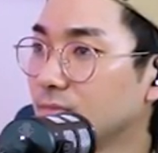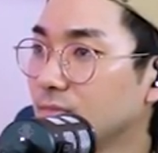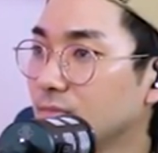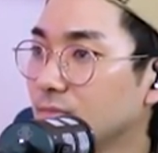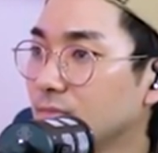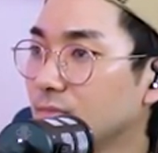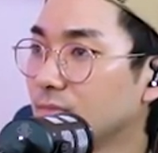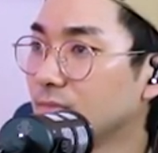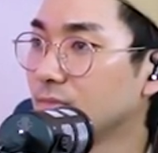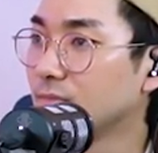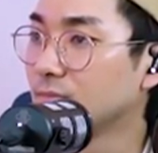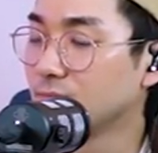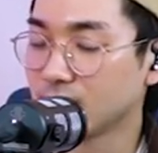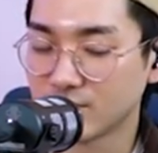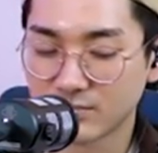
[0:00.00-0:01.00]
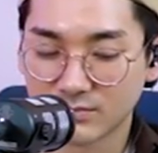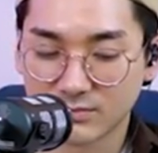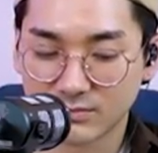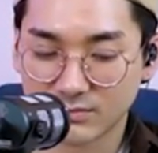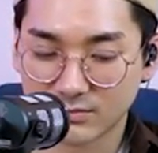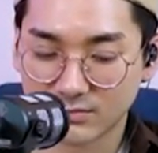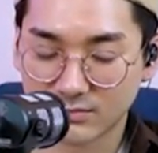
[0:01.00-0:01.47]

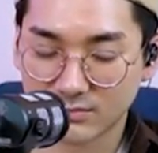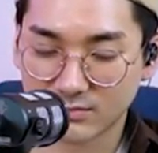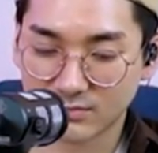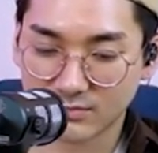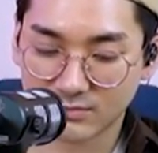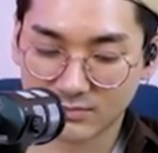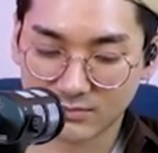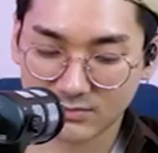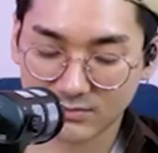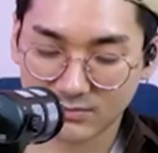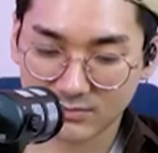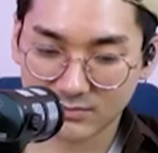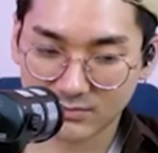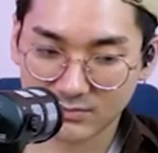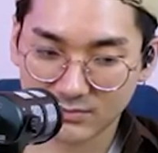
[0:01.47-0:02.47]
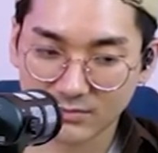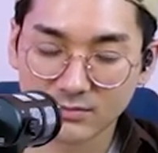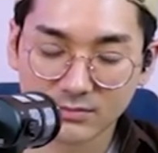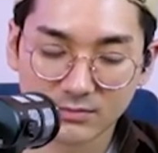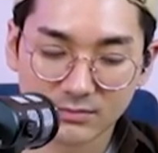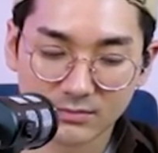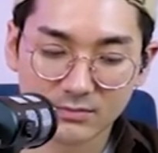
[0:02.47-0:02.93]

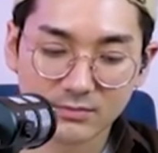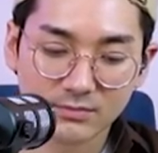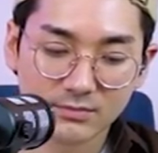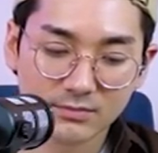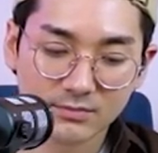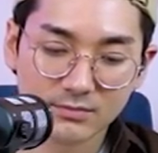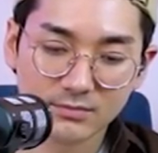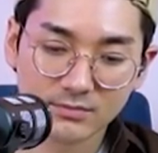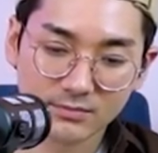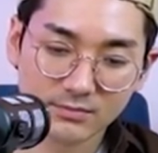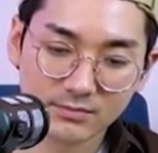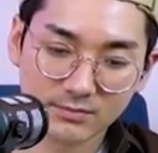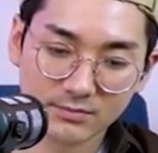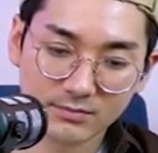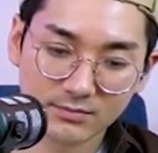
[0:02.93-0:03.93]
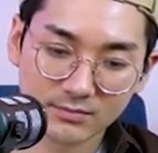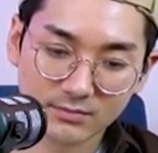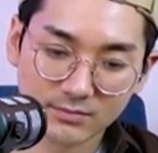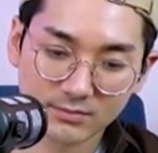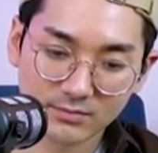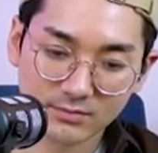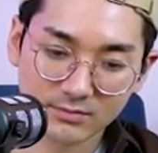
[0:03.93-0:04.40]

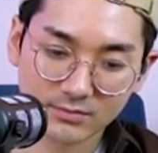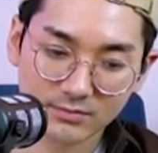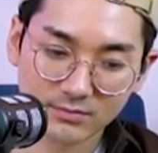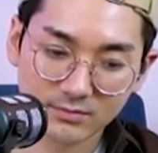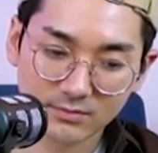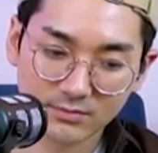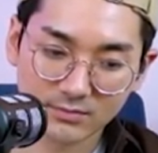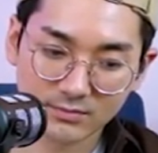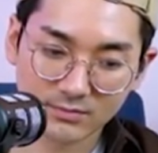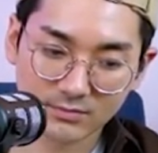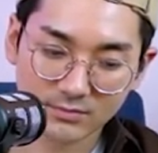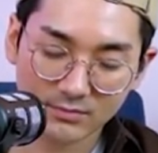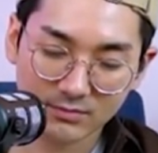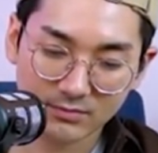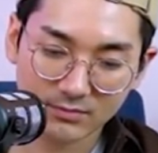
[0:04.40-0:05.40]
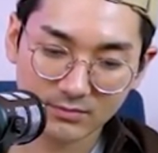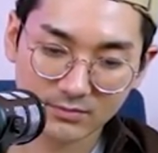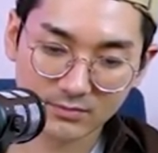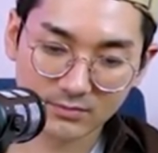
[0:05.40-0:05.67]
No words are spoken by the person on screen.